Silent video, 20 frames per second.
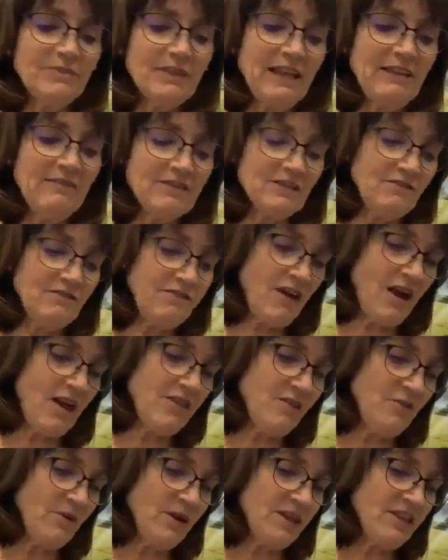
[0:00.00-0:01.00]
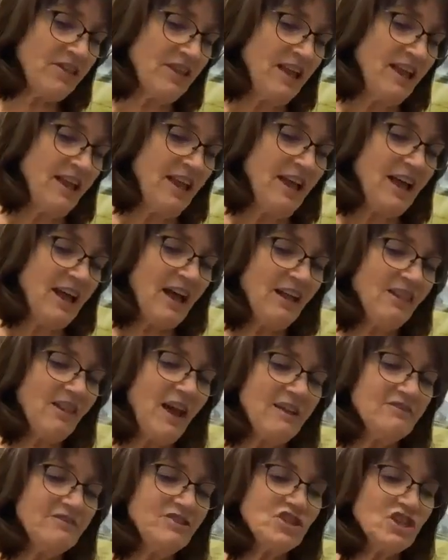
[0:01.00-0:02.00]
He was a father with a
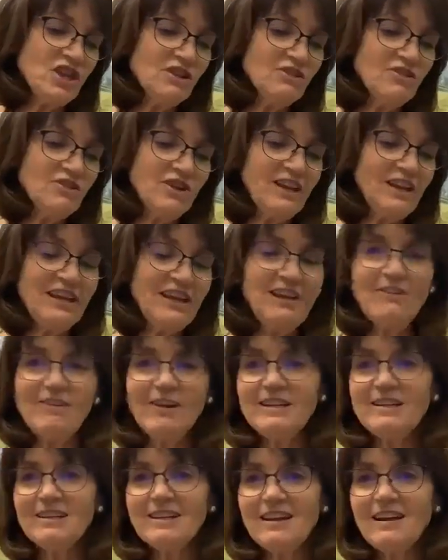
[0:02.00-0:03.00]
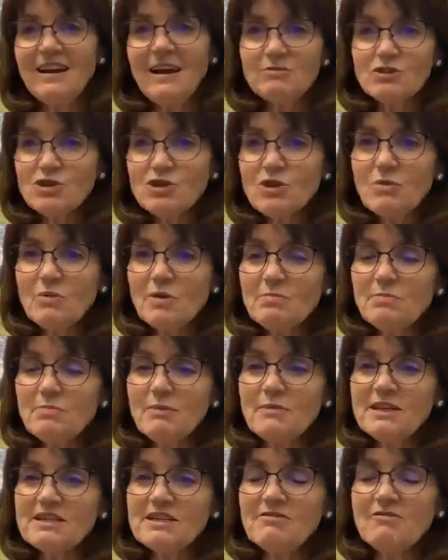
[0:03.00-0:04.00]
lot of children, and he would, I'm sure with
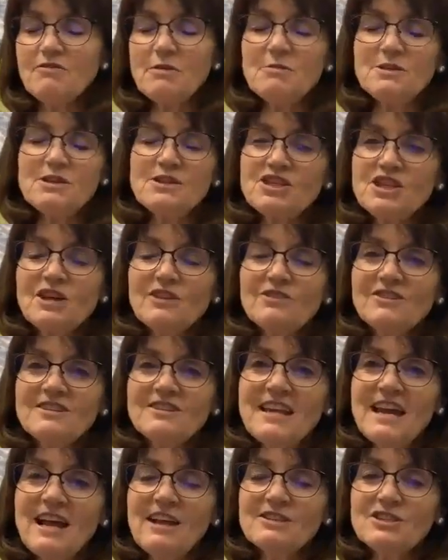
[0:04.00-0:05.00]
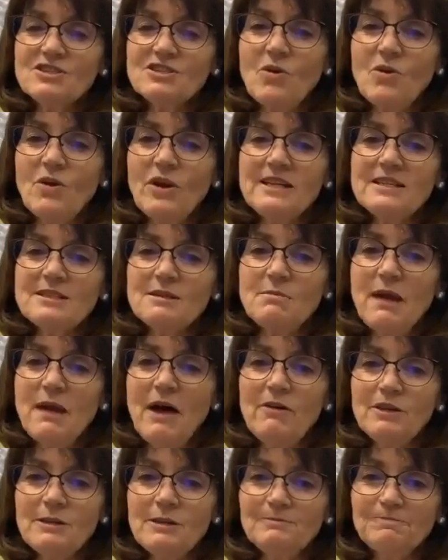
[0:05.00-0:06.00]
permission from his children, tell stories
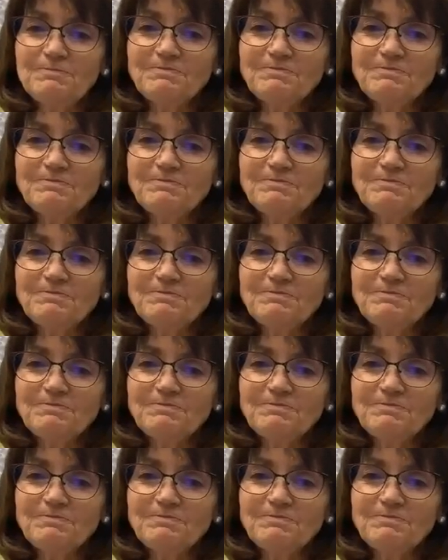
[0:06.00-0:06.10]
about